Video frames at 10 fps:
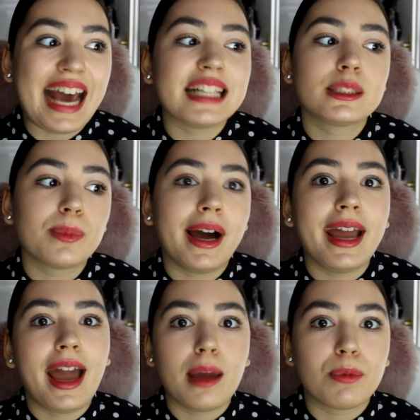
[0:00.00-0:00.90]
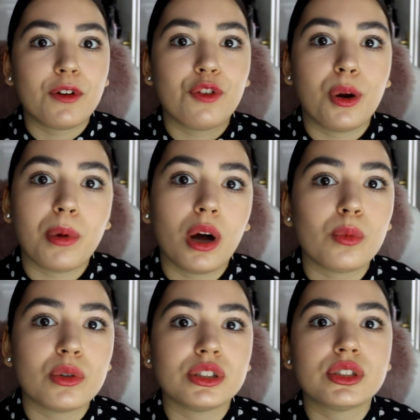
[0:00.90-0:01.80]
That's why I prefer
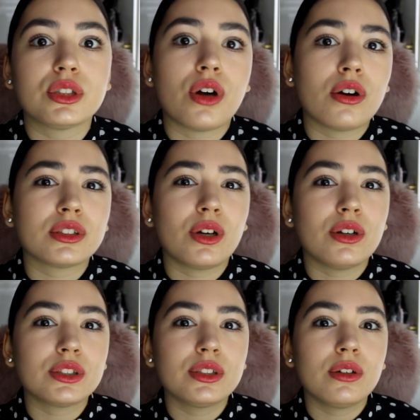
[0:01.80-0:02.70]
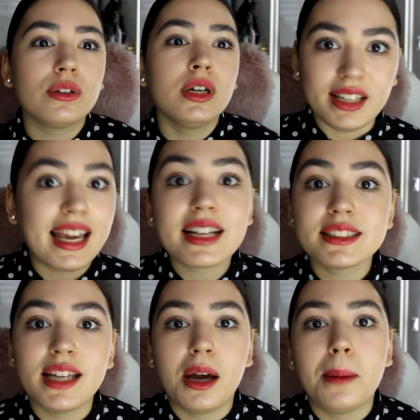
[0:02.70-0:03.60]
Bollywood songs. Also,
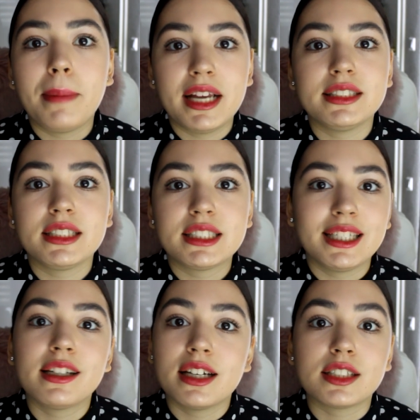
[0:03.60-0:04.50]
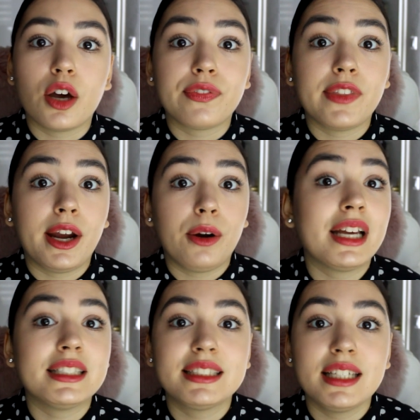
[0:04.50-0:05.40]
yes, there are amazing singers out there who
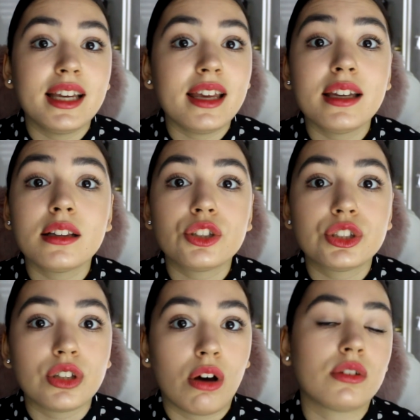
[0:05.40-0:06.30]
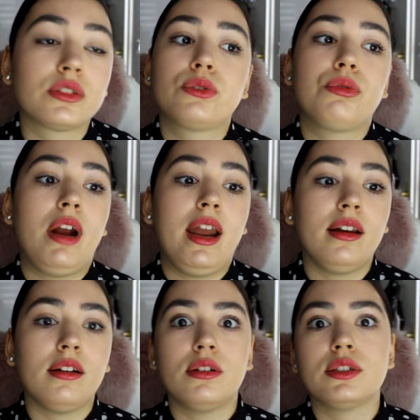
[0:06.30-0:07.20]
can sing English songs
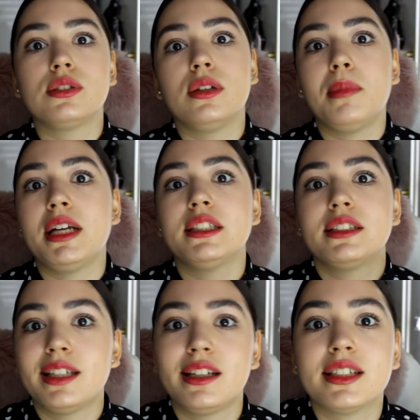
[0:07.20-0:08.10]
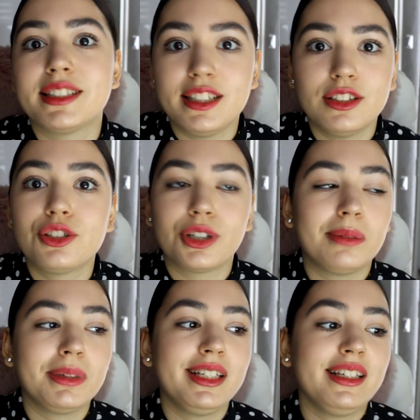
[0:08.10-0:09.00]
great and also amazing singers here in
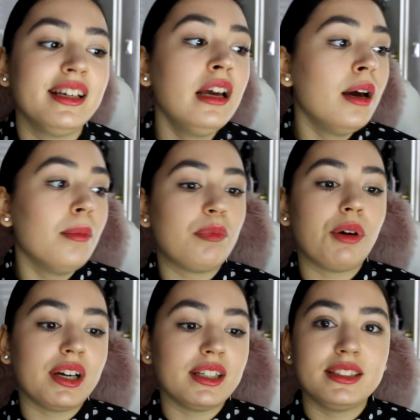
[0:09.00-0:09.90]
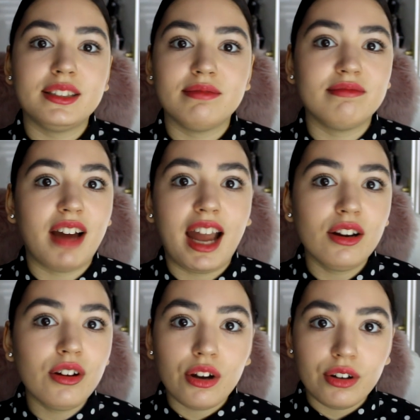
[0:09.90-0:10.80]
Germany. But I
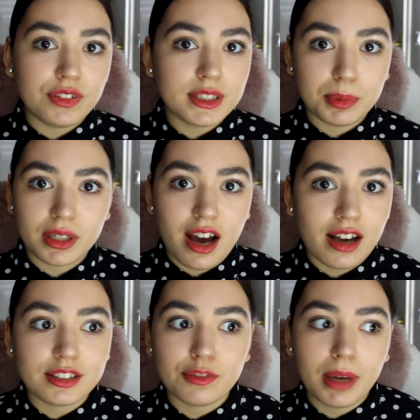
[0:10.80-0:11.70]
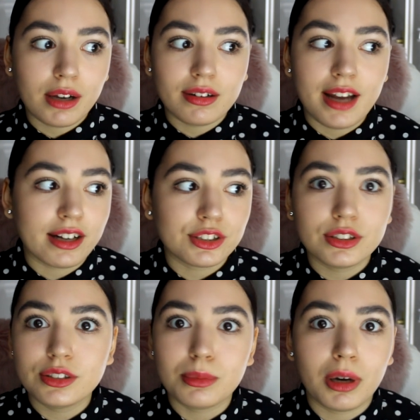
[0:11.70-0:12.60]
don't know if it's because of my
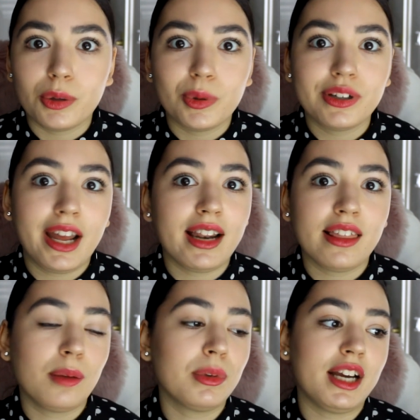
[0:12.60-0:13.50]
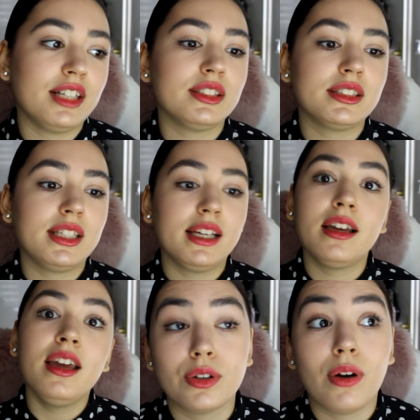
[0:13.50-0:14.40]
connection to Bollywood or anything, but I just
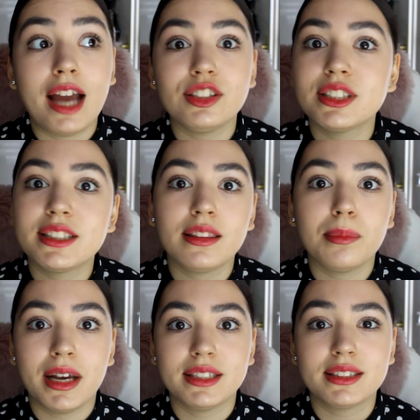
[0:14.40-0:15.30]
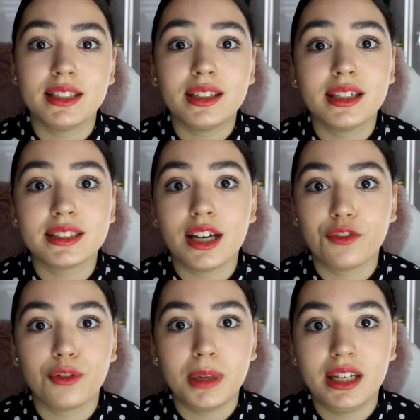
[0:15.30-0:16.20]
think so. I just think the best singers
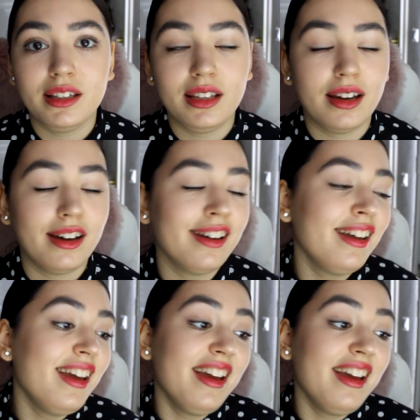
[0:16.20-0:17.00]
are from India.